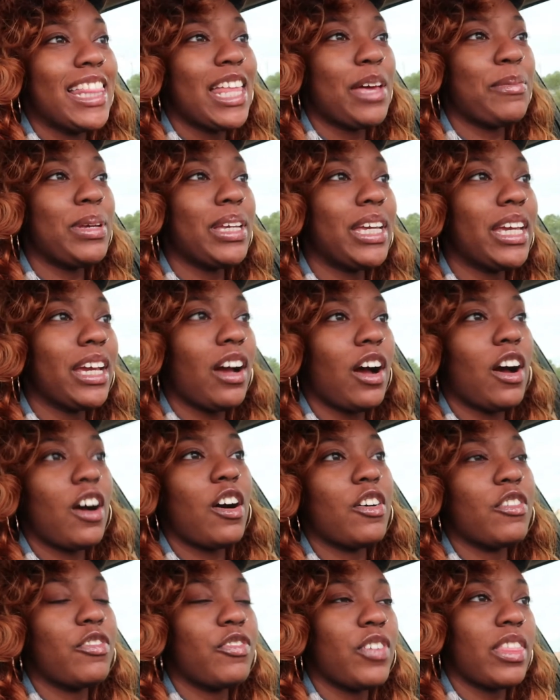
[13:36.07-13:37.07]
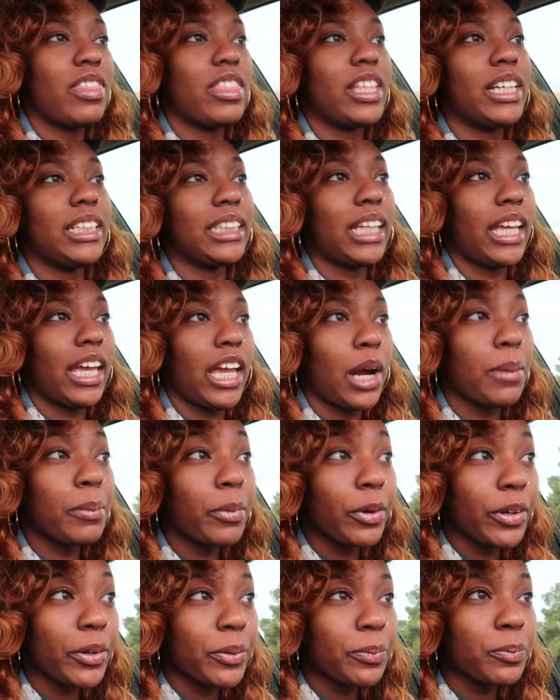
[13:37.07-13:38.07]
let me get off this
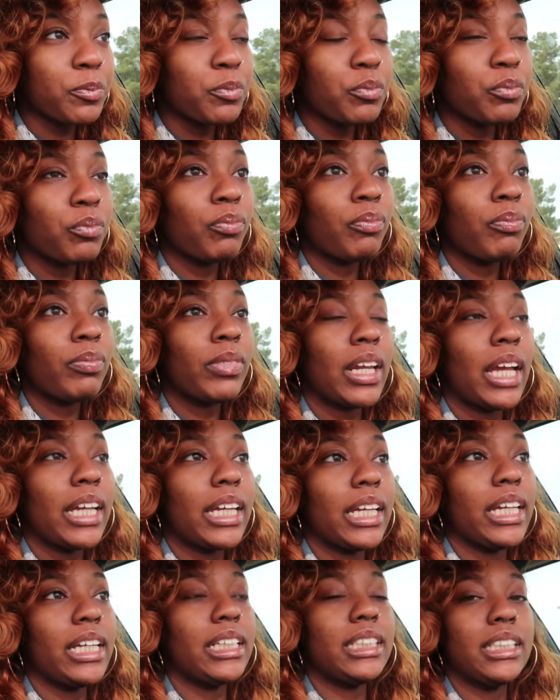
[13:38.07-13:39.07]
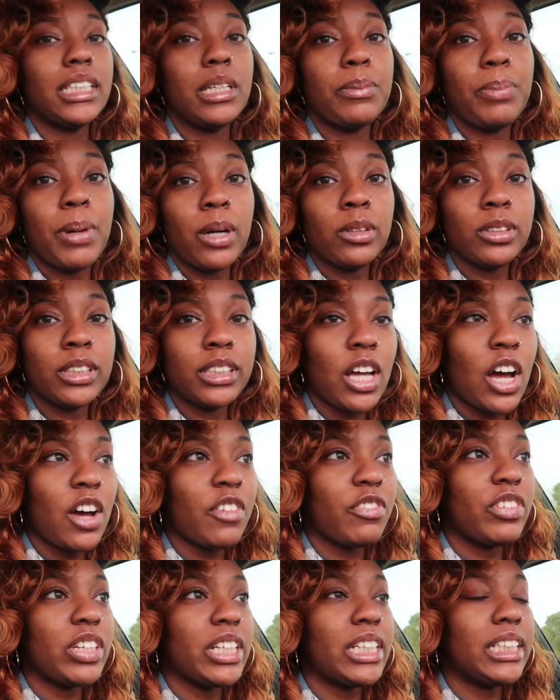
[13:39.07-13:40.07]
camera, get to the post
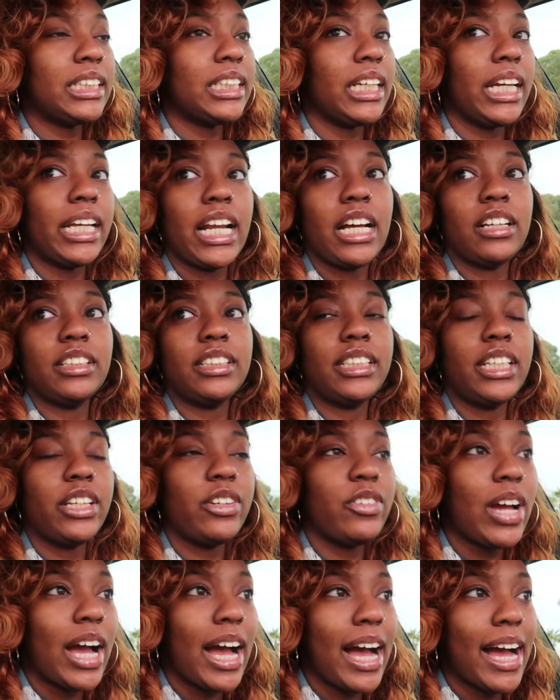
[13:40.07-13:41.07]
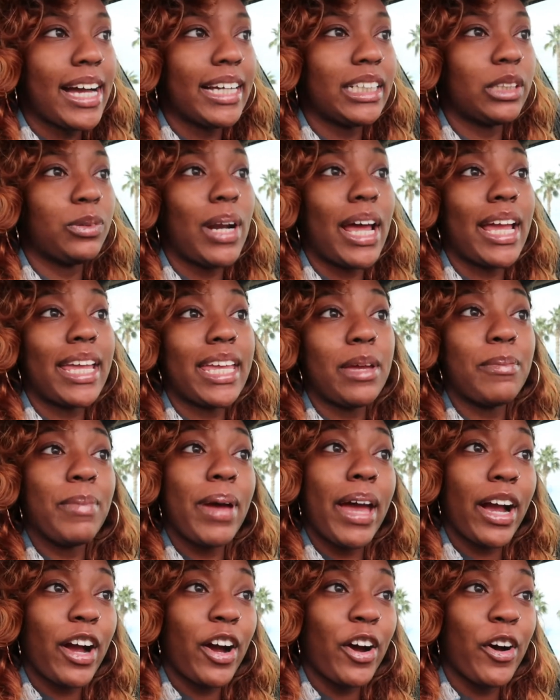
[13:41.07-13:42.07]
office, and I'll see you guys when I get
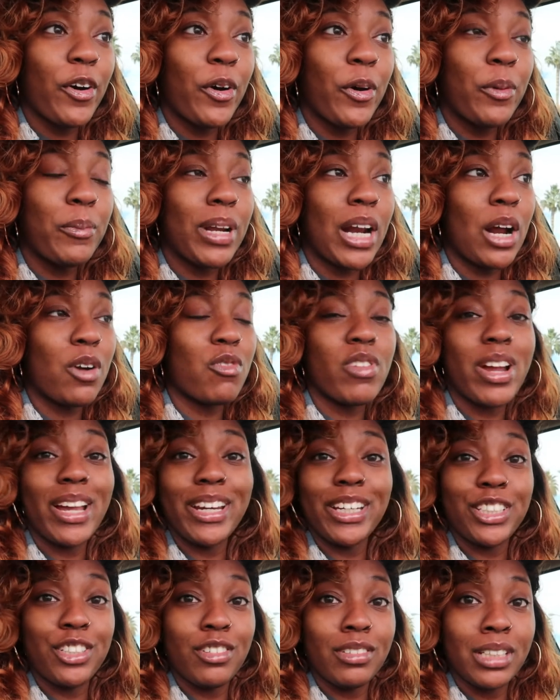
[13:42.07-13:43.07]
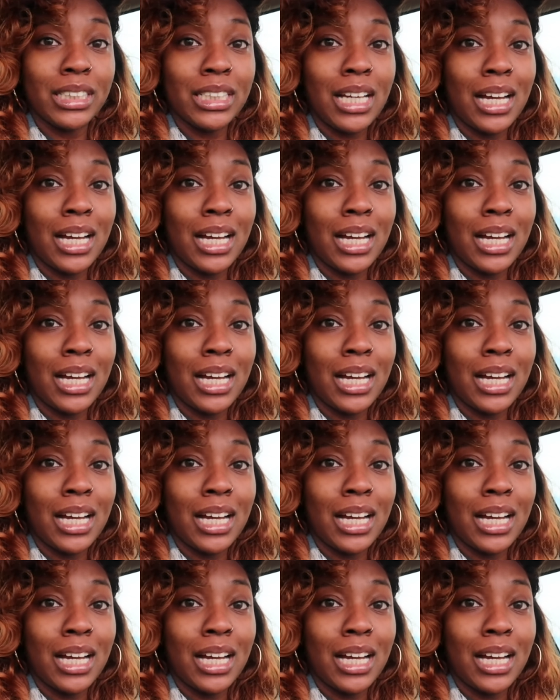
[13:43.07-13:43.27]
back home and I'm ready to shoot this